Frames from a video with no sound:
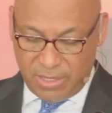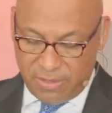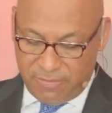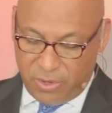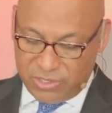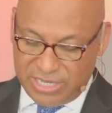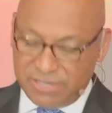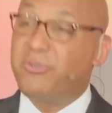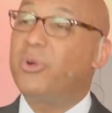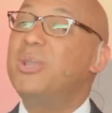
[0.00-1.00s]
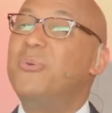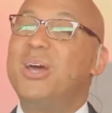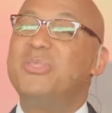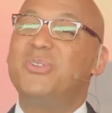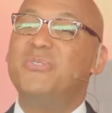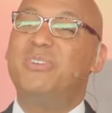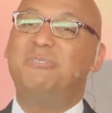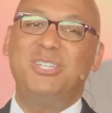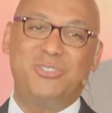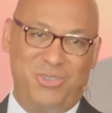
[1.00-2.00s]
verses 41 through
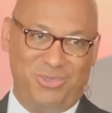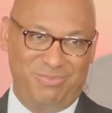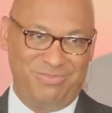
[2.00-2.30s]
52.